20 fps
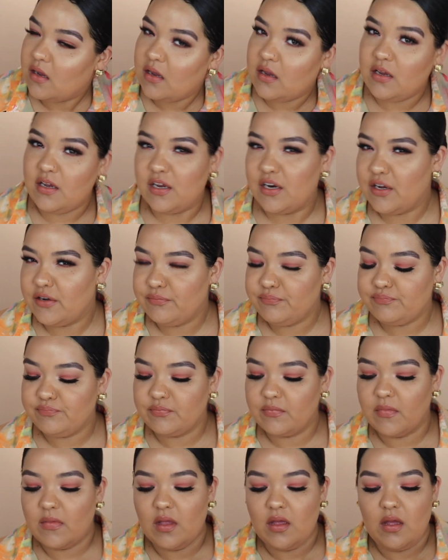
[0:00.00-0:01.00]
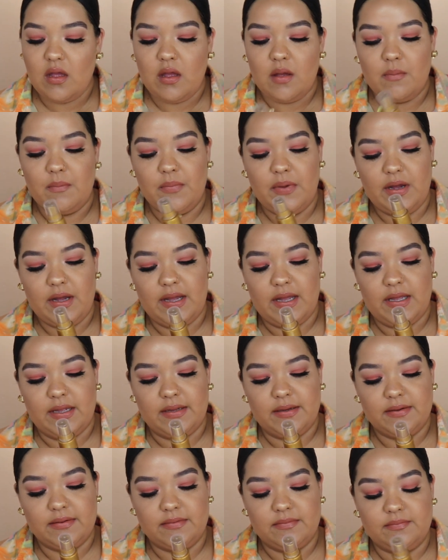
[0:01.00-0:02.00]
you know,
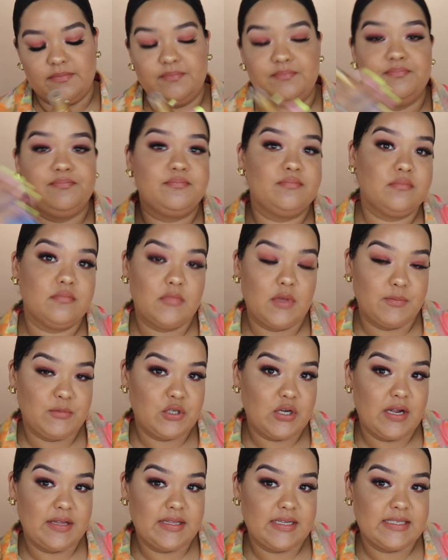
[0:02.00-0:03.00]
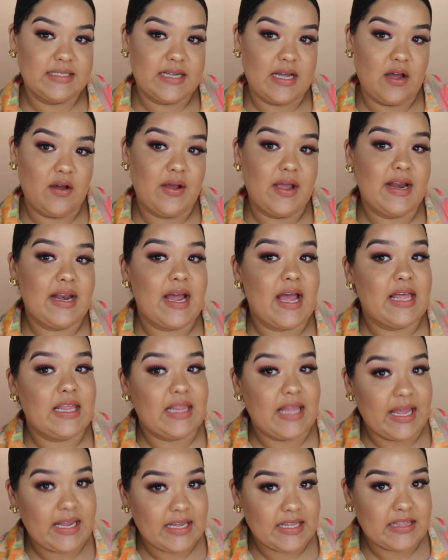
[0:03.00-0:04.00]
but I'm trying this out and I
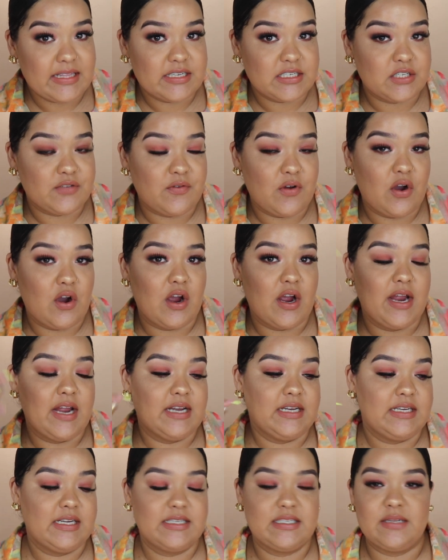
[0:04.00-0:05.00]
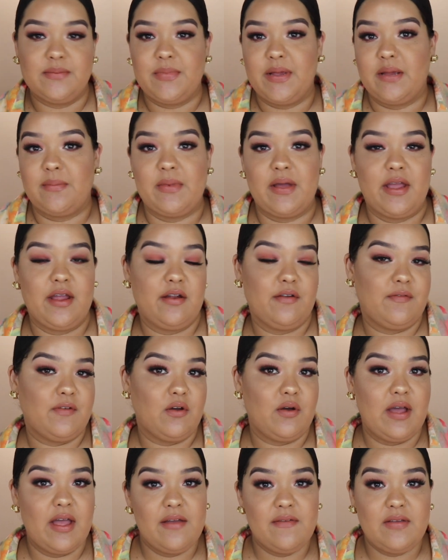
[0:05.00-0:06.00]
like it thus far. It doesn't make my hair
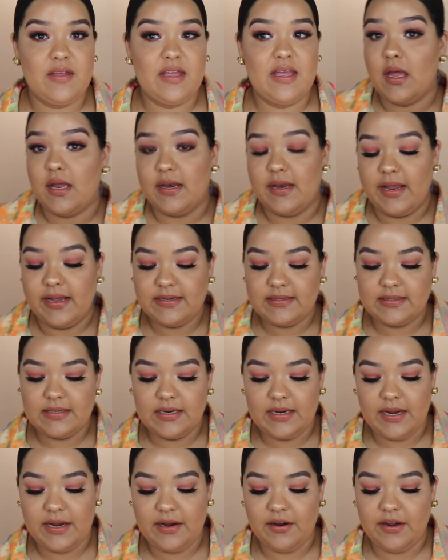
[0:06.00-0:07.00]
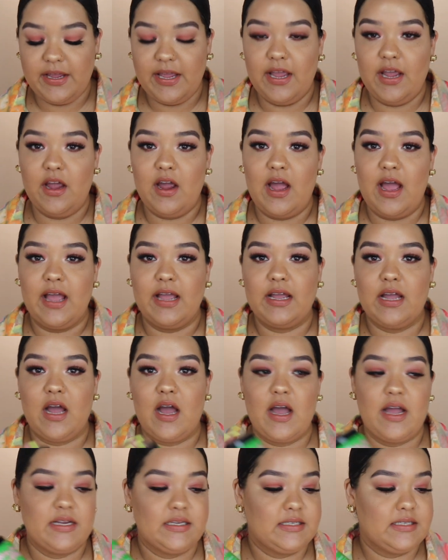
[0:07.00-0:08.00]
feel heavy. Next in hair care, I
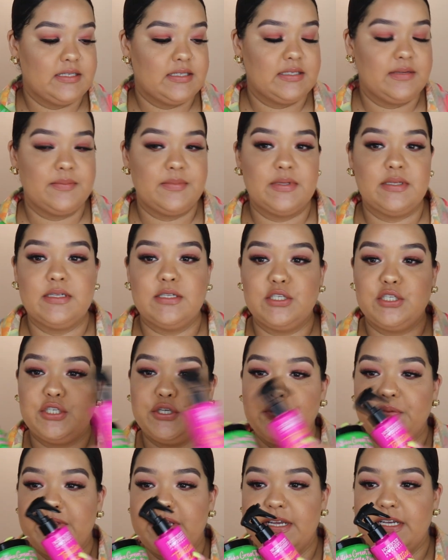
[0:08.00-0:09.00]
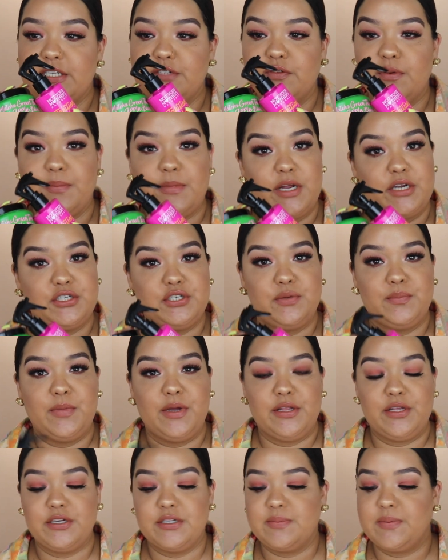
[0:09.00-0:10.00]
got 2 things from Not Your
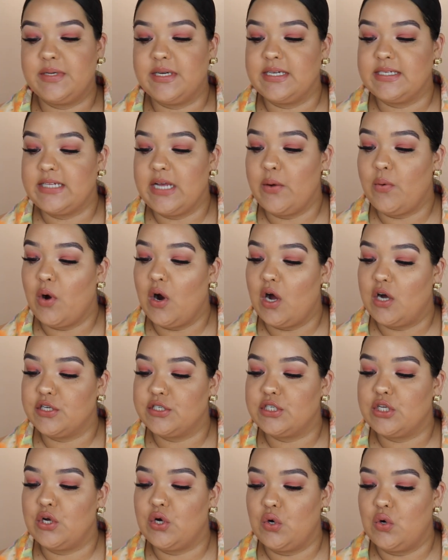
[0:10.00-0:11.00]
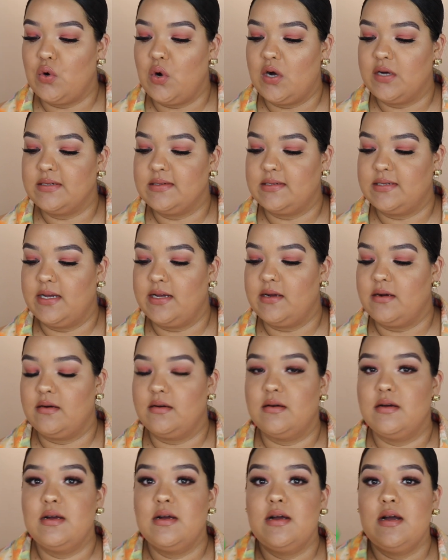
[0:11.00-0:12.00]
Mother's because they were also on
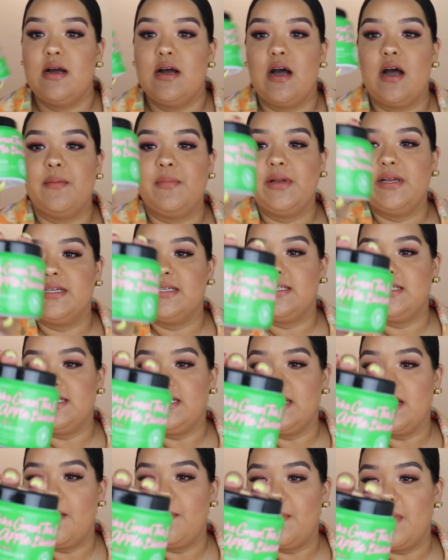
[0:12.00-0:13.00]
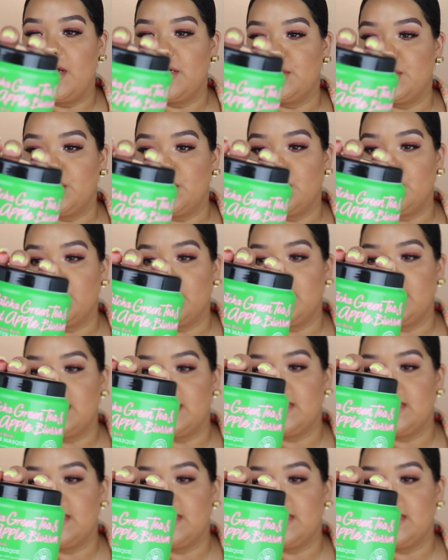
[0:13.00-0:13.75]
sale. Is the Matcha Green